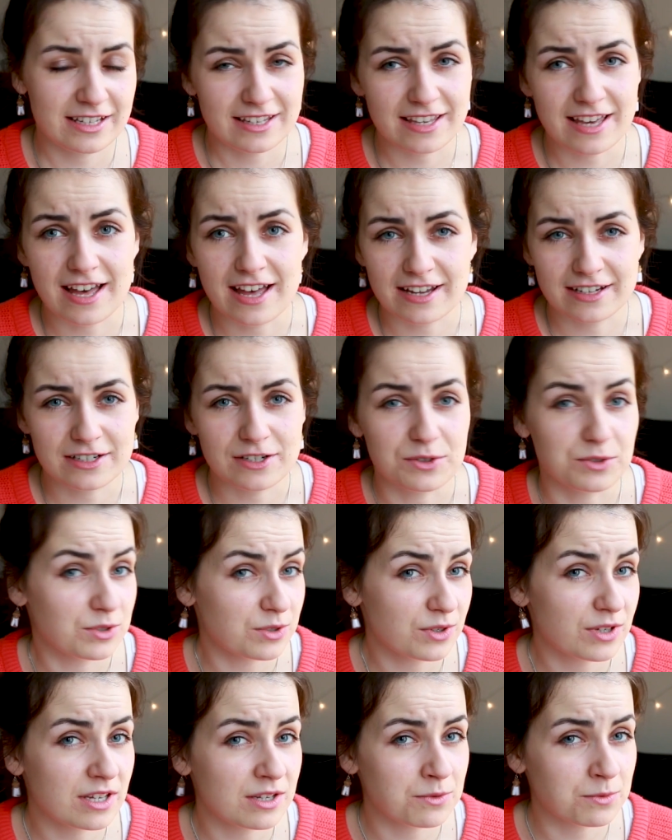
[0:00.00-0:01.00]
yeah, I know,
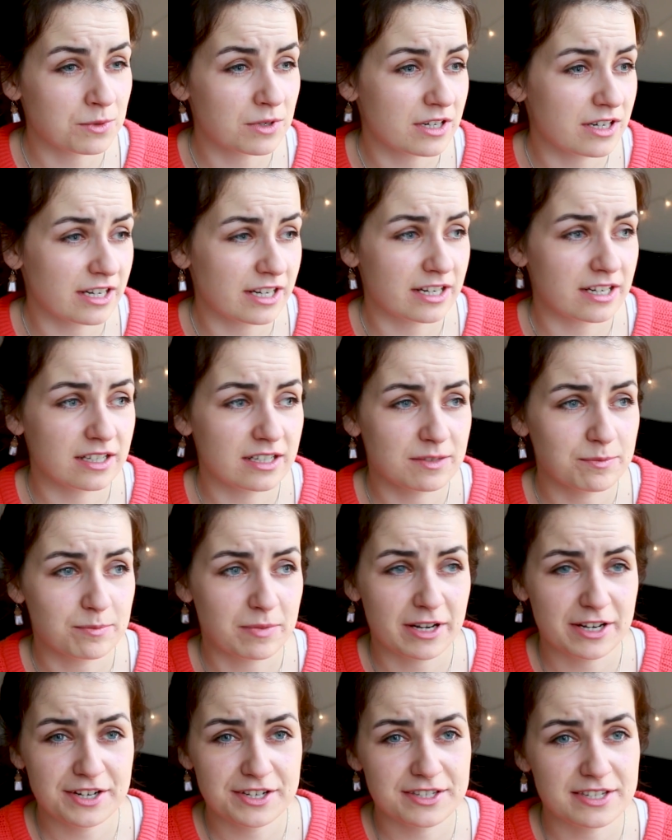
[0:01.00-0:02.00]
you can work
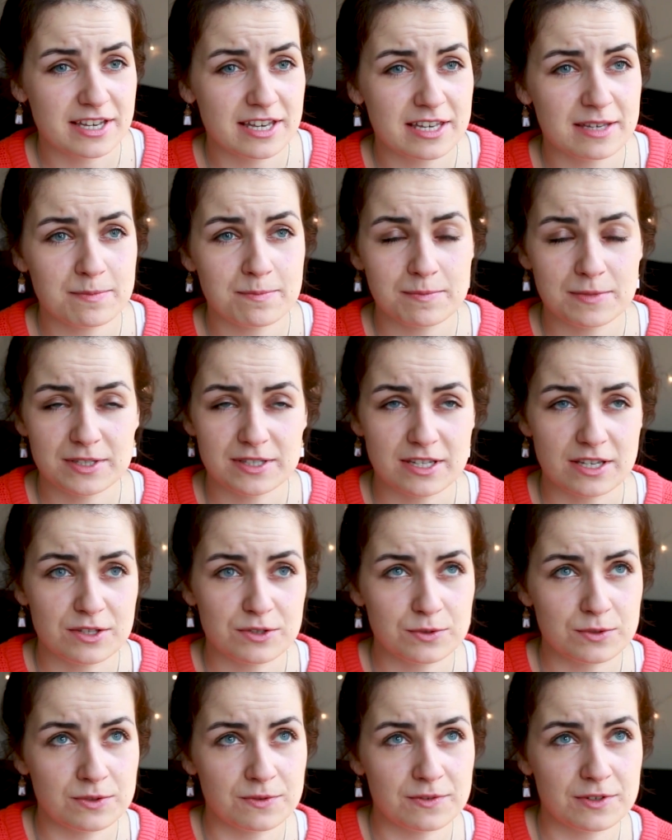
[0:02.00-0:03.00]
part-time
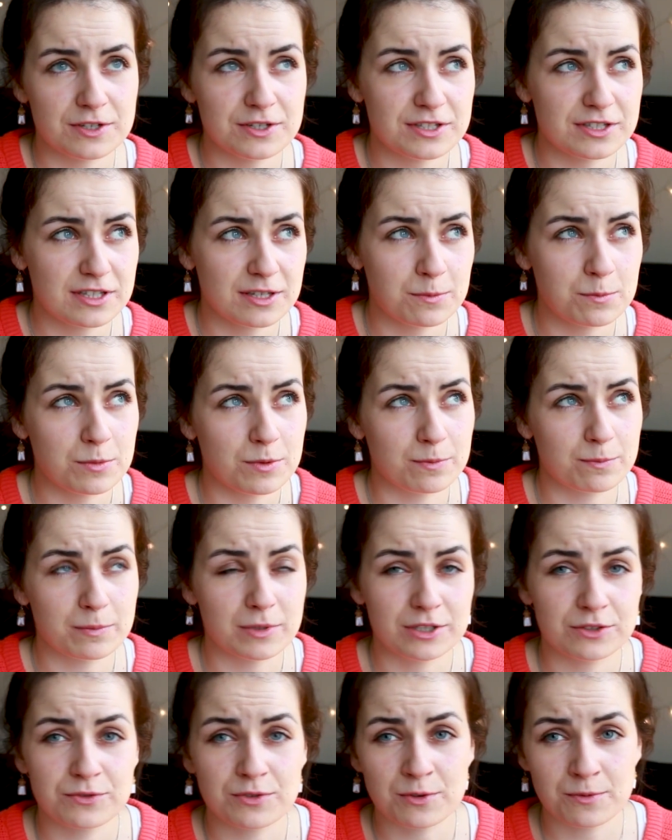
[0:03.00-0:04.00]
besides university,
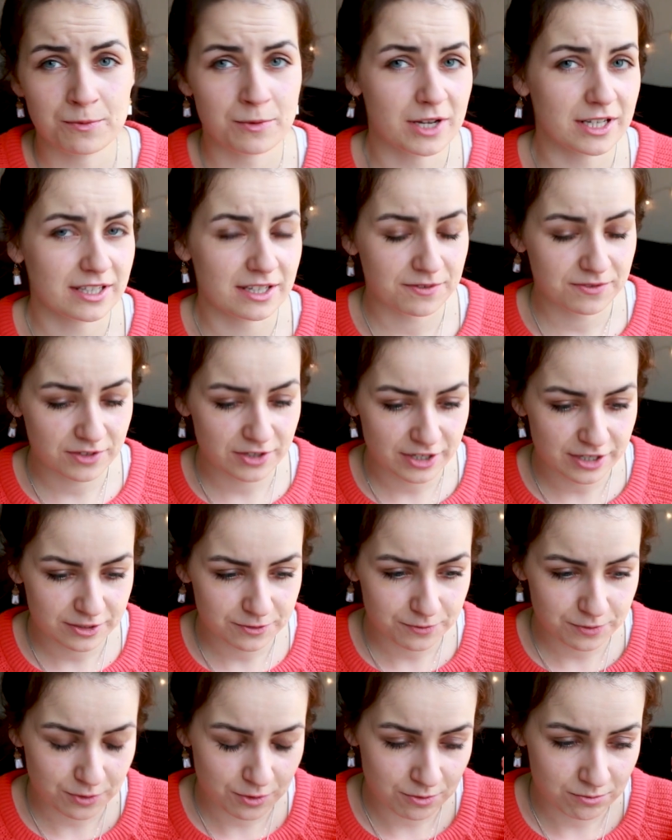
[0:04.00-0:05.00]
but from what I've heard
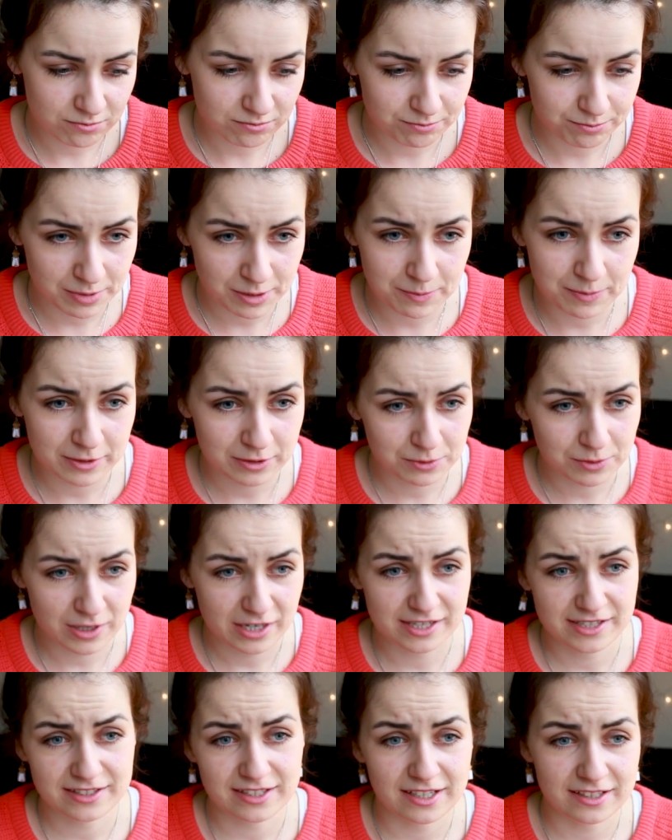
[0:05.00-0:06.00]
from people who
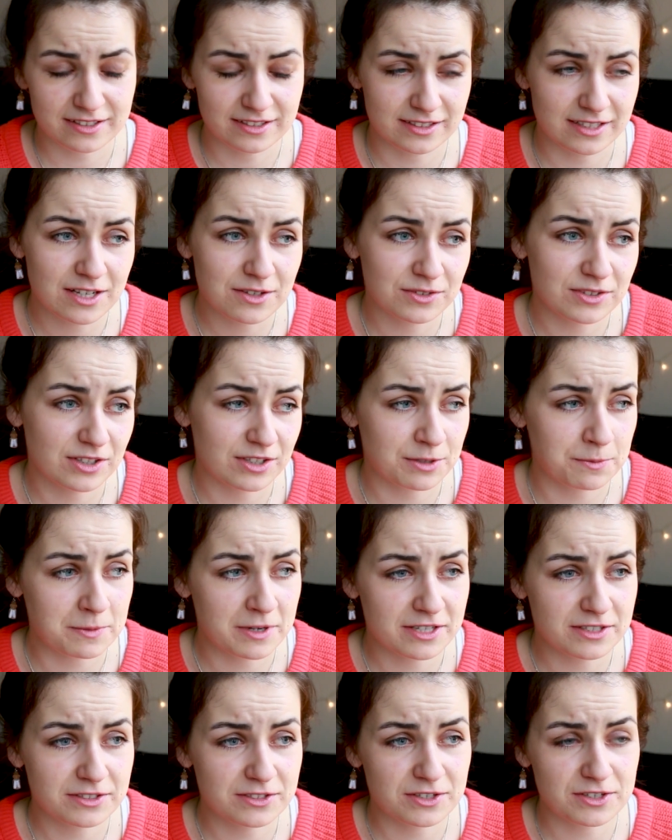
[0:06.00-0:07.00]
are studying now their
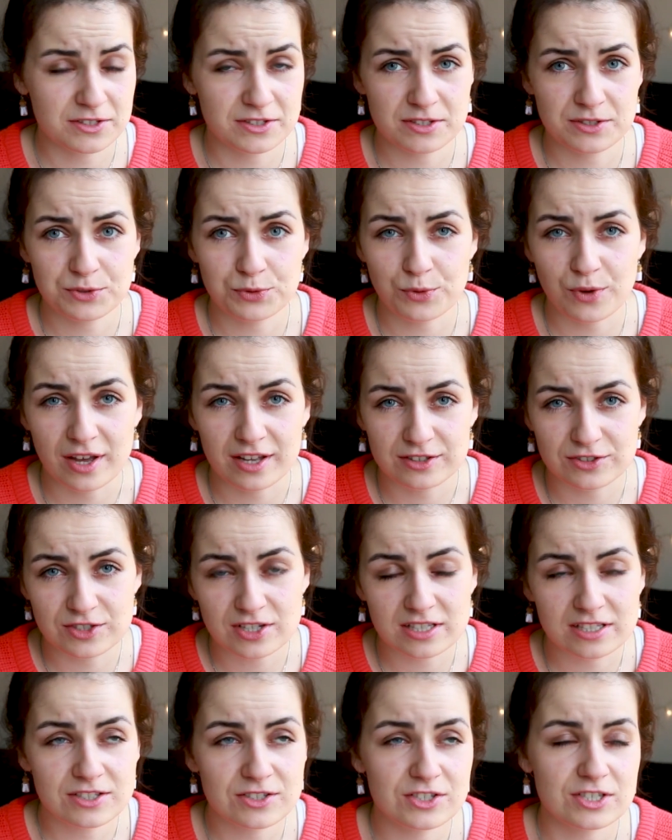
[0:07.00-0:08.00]
masters, it's quite
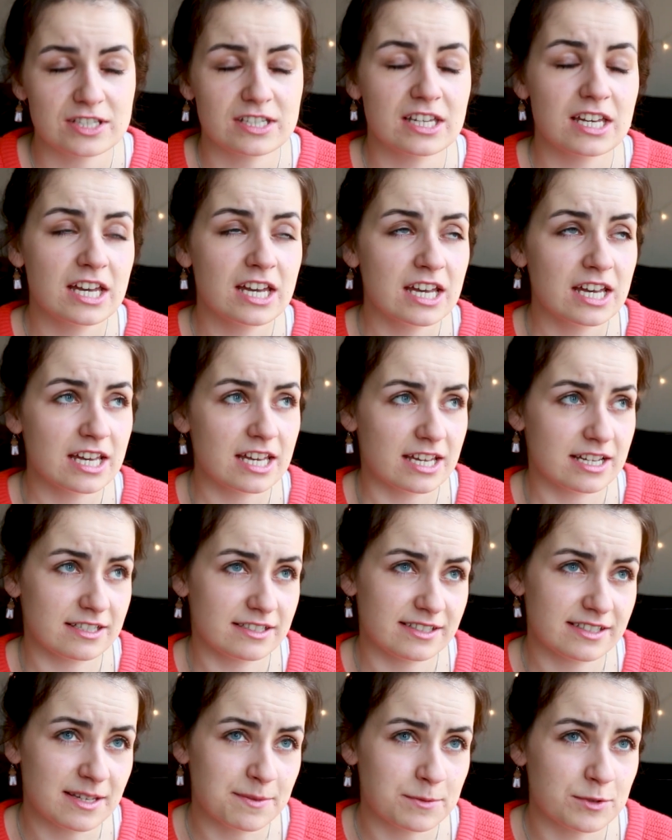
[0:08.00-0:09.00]
challenging and
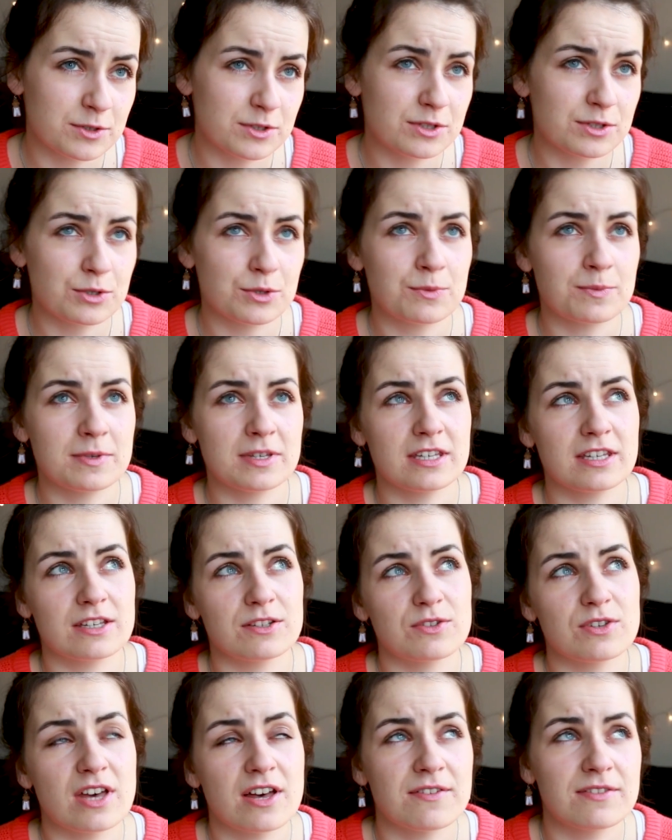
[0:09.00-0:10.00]
it's time-consuming
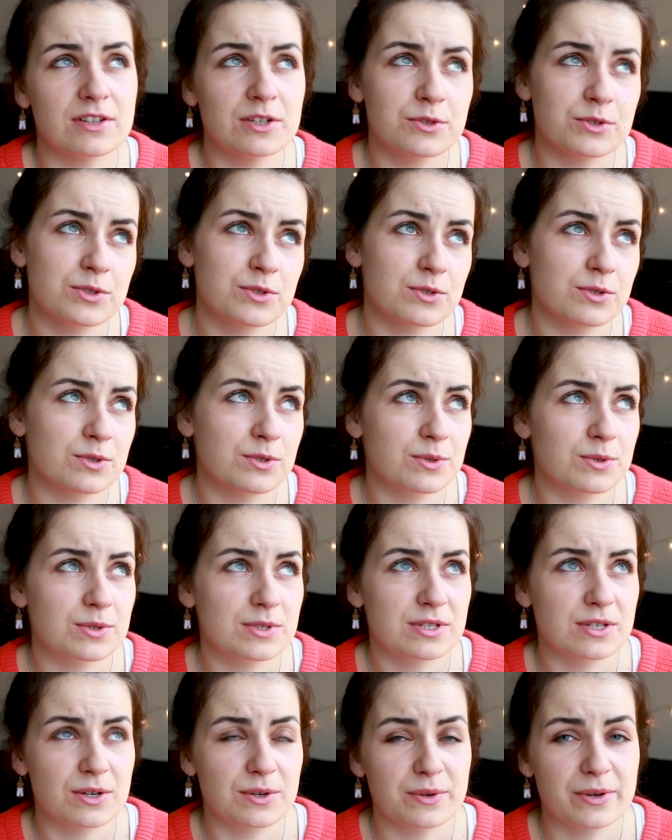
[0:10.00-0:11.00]
and you have loads to do,
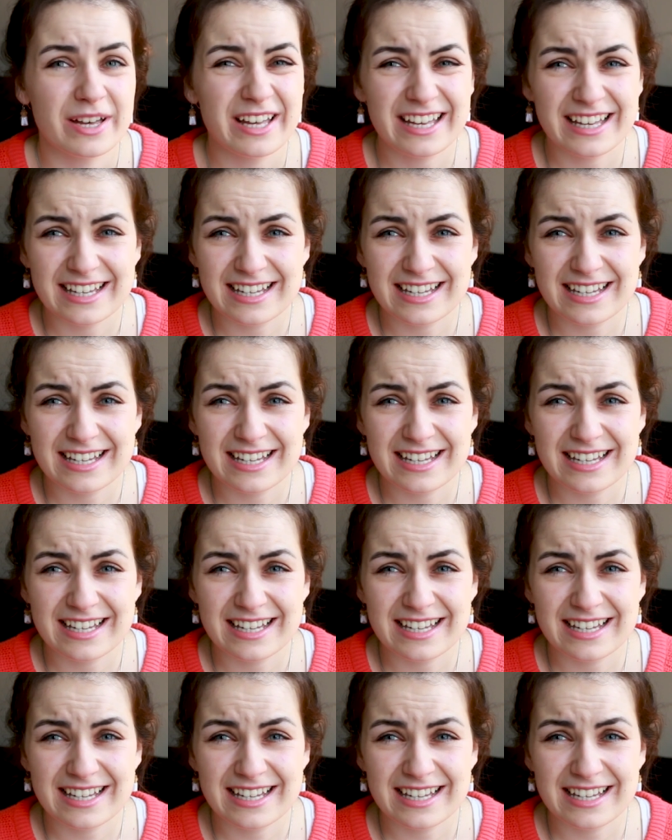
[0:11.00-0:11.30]
so